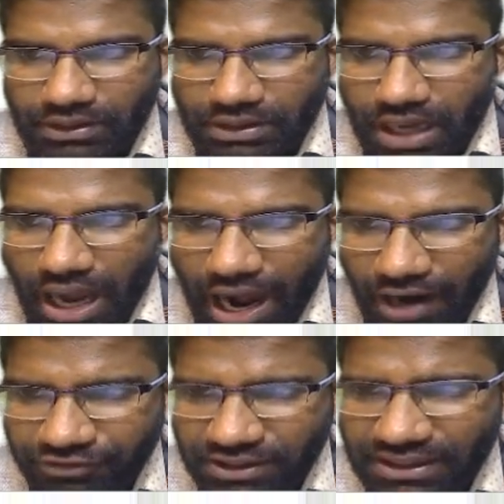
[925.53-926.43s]

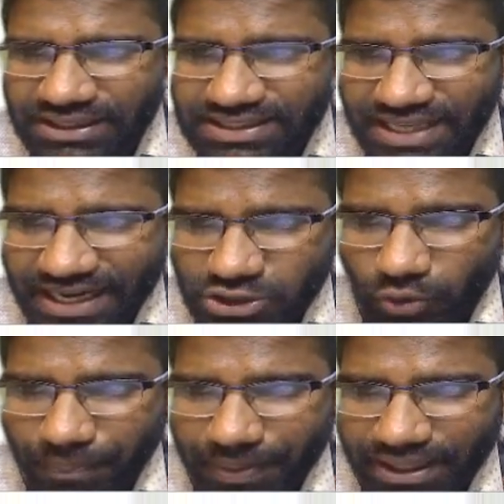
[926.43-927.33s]
After the state's
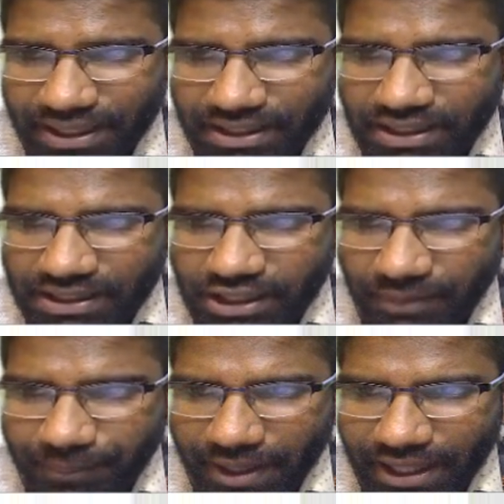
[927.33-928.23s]
opinion, the
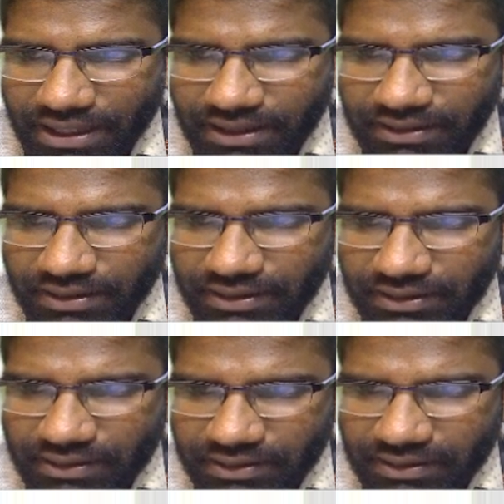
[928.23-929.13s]
bill
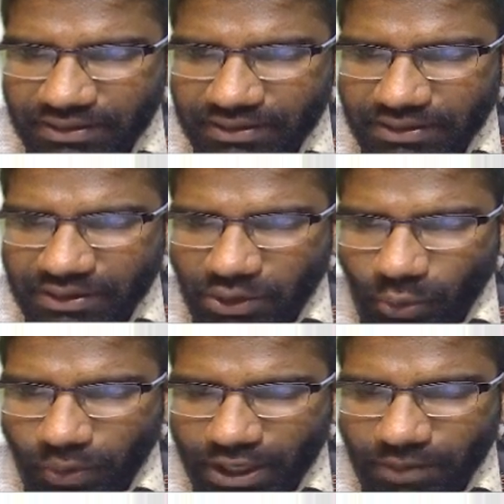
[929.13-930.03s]

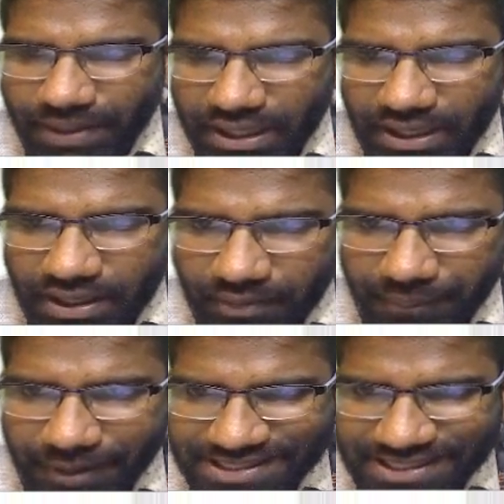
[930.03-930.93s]
will be
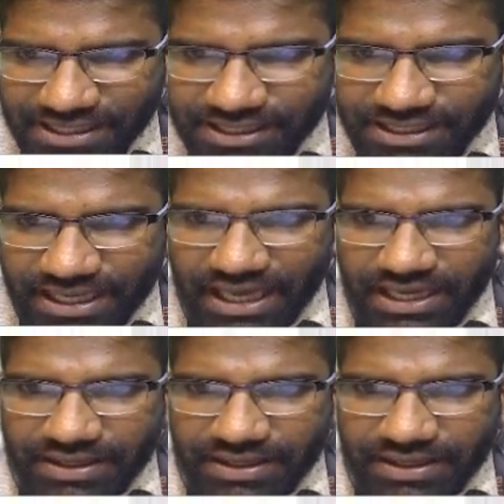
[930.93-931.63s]
presented in